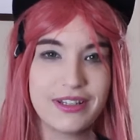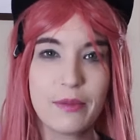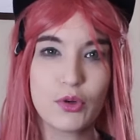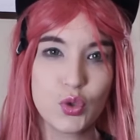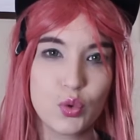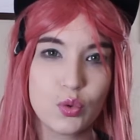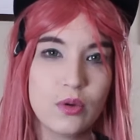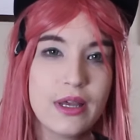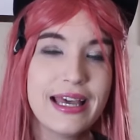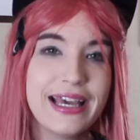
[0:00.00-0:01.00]
Number
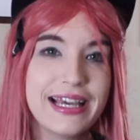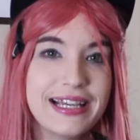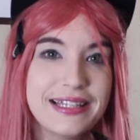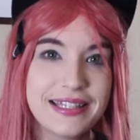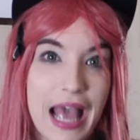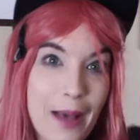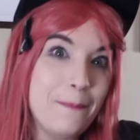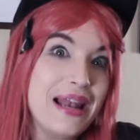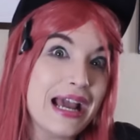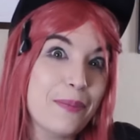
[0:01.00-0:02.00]
2 is
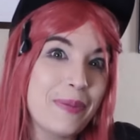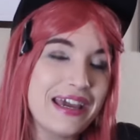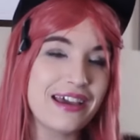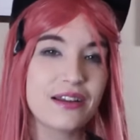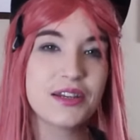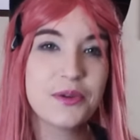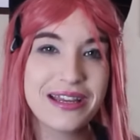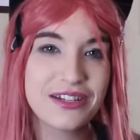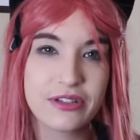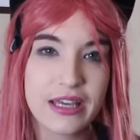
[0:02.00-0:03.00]
Blackpink, new
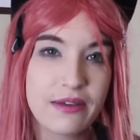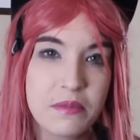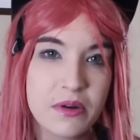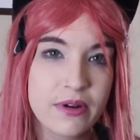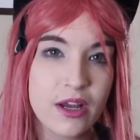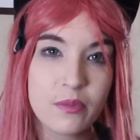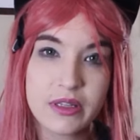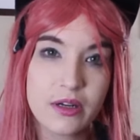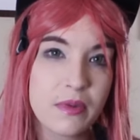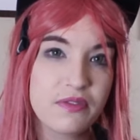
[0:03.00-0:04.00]
entry. They haven't been around, but
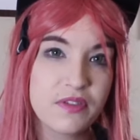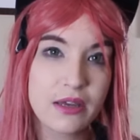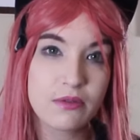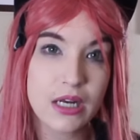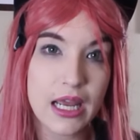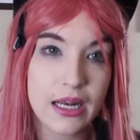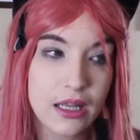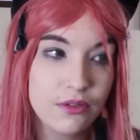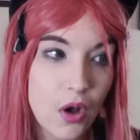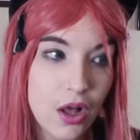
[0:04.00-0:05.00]
they're my favorite. I
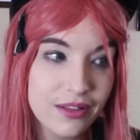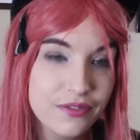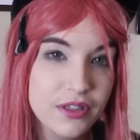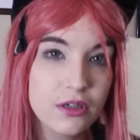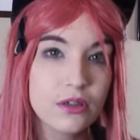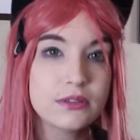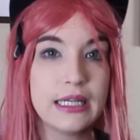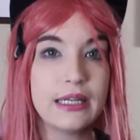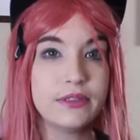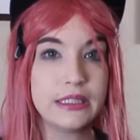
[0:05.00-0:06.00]
love all of the girls. I
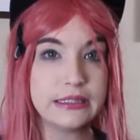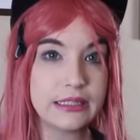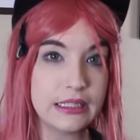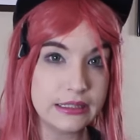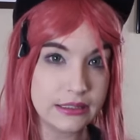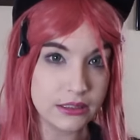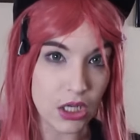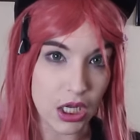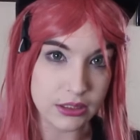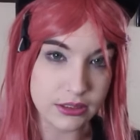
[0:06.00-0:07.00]
love Lisa. Lisa's
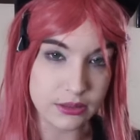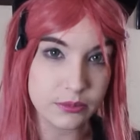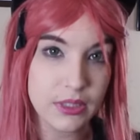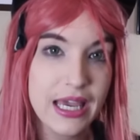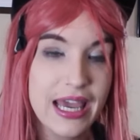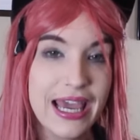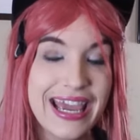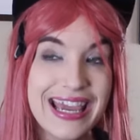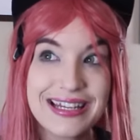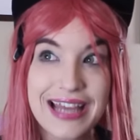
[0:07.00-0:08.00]
awesome.
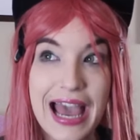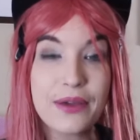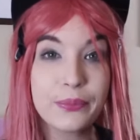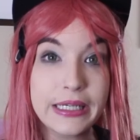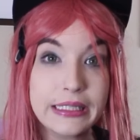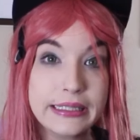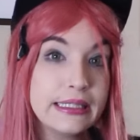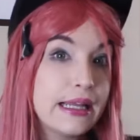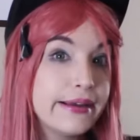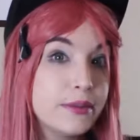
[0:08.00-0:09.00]
And I really
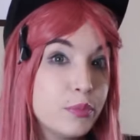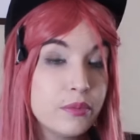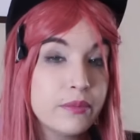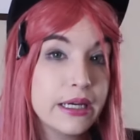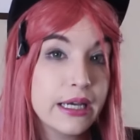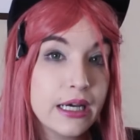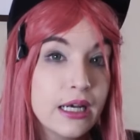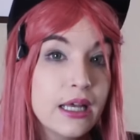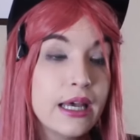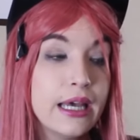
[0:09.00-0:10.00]
liked Boombaya
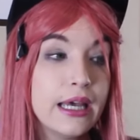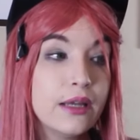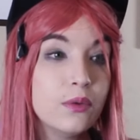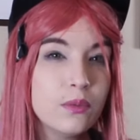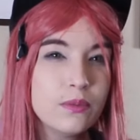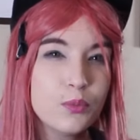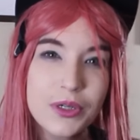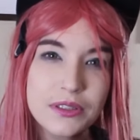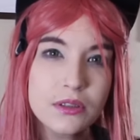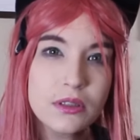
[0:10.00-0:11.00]
and
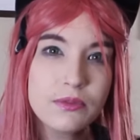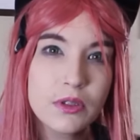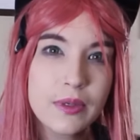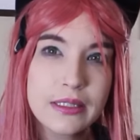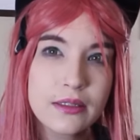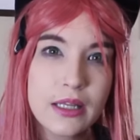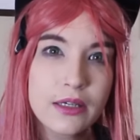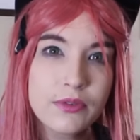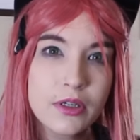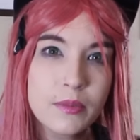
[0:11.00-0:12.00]
Whistle, even though I didn't like
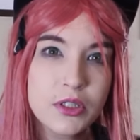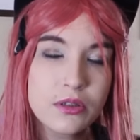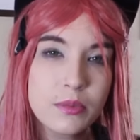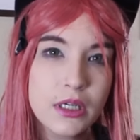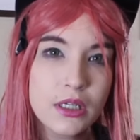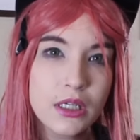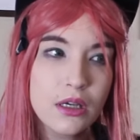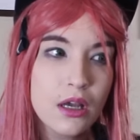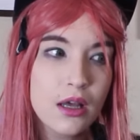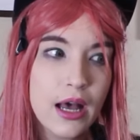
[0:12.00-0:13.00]
it very much at the beginning.
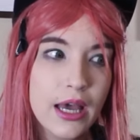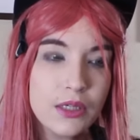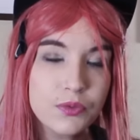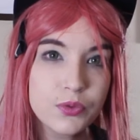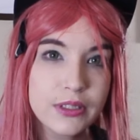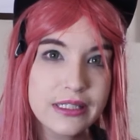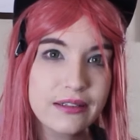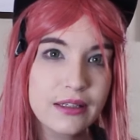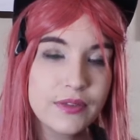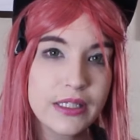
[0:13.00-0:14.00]
I freaking
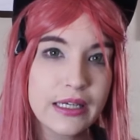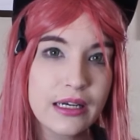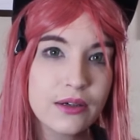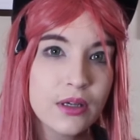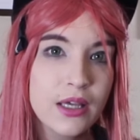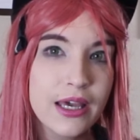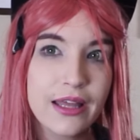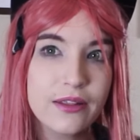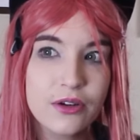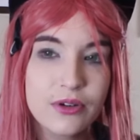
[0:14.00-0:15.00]
love it now.
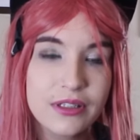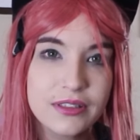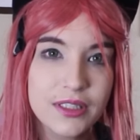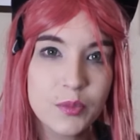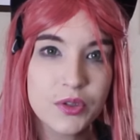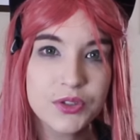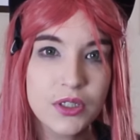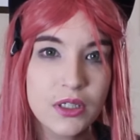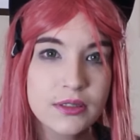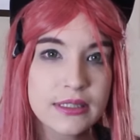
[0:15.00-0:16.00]
And they're releasing more
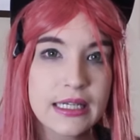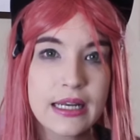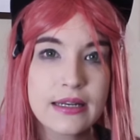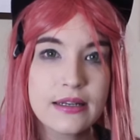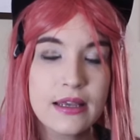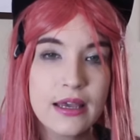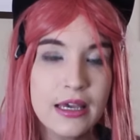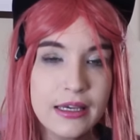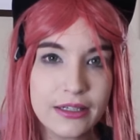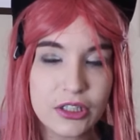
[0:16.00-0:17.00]
songs, and
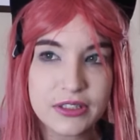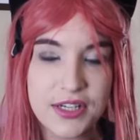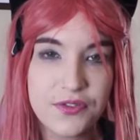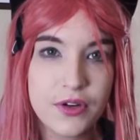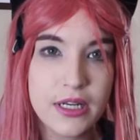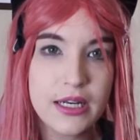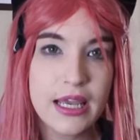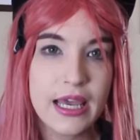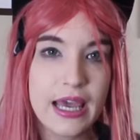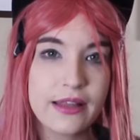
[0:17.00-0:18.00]
they're different.
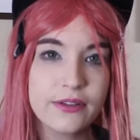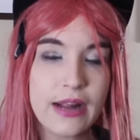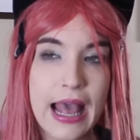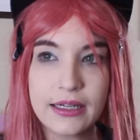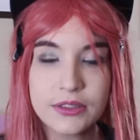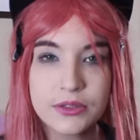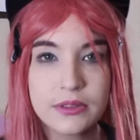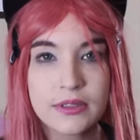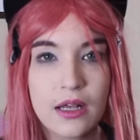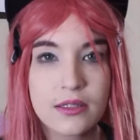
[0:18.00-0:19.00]
And their attitude
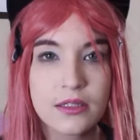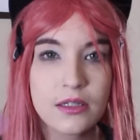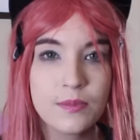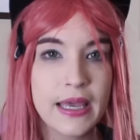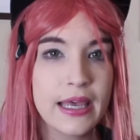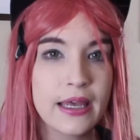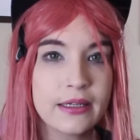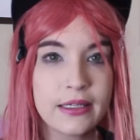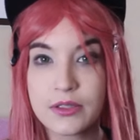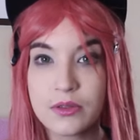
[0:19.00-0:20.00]
is awesome. And
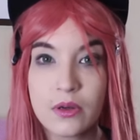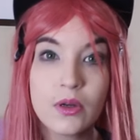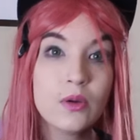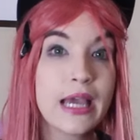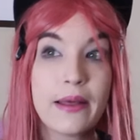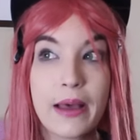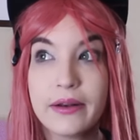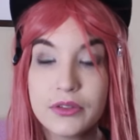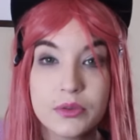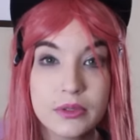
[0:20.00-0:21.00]
in case you don't know, yeah,
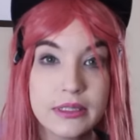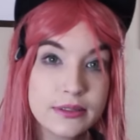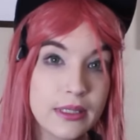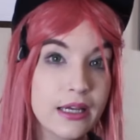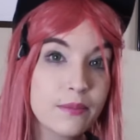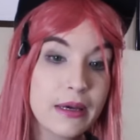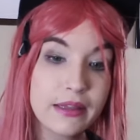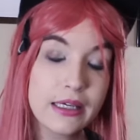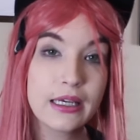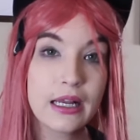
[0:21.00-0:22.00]
attitude is like my
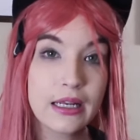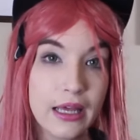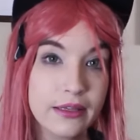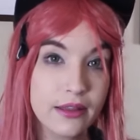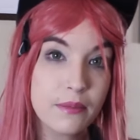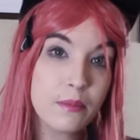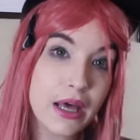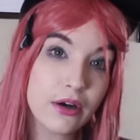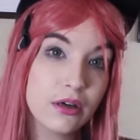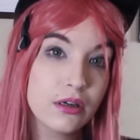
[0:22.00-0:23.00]
thing. I like them
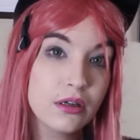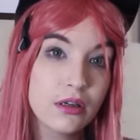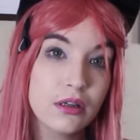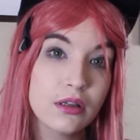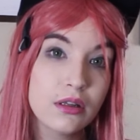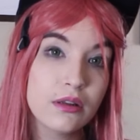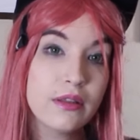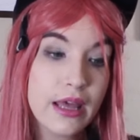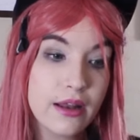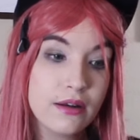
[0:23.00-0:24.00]
better
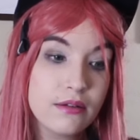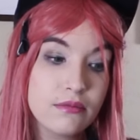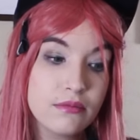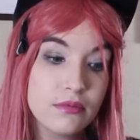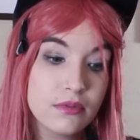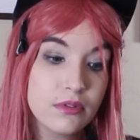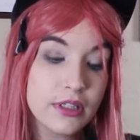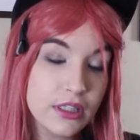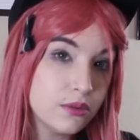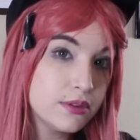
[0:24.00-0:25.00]
than the
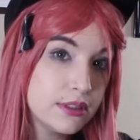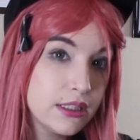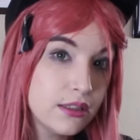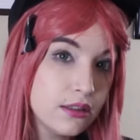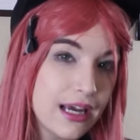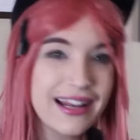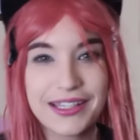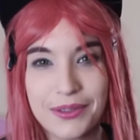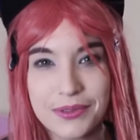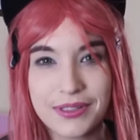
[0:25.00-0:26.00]
cutesy. I like
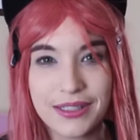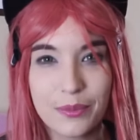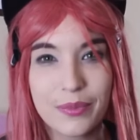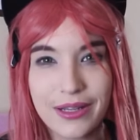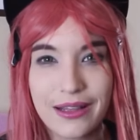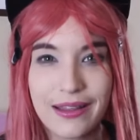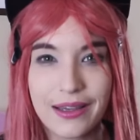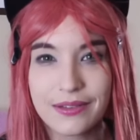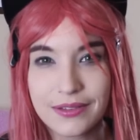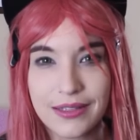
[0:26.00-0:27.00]
cutesy, but I
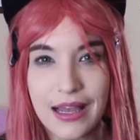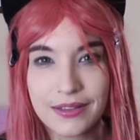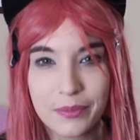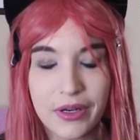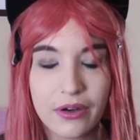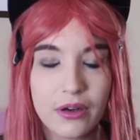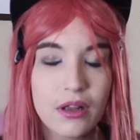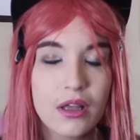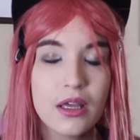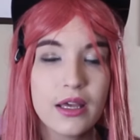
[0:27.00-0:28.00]
like the sass better.
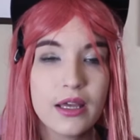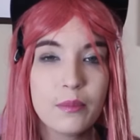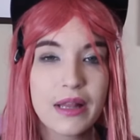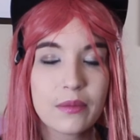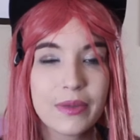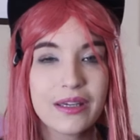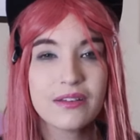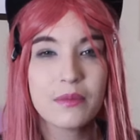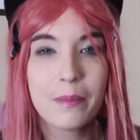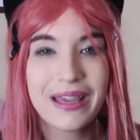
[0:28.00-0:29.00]
And Blackpink
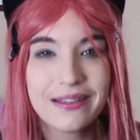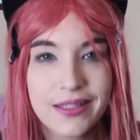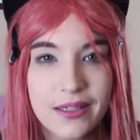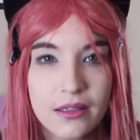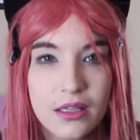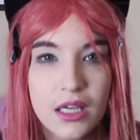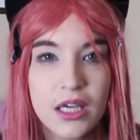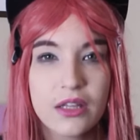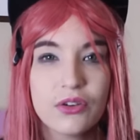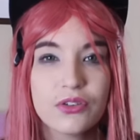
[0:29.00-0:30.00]
is amazing.
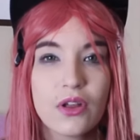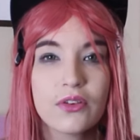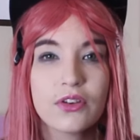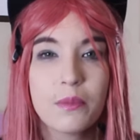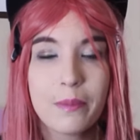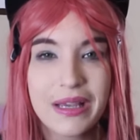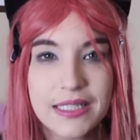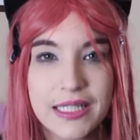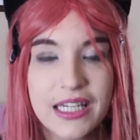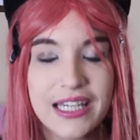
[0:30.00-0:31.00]
And their songs are
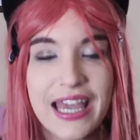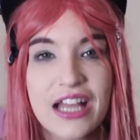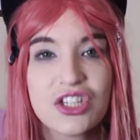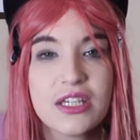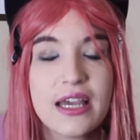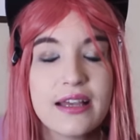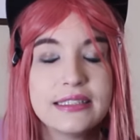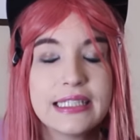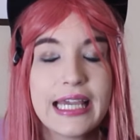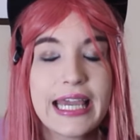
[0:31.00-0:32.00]
amazing and catchy
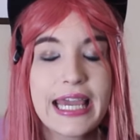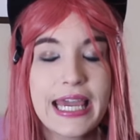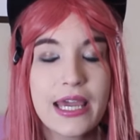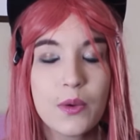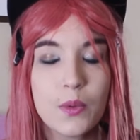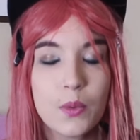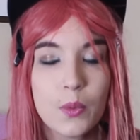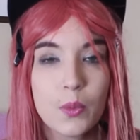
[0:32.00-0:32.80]
as hell.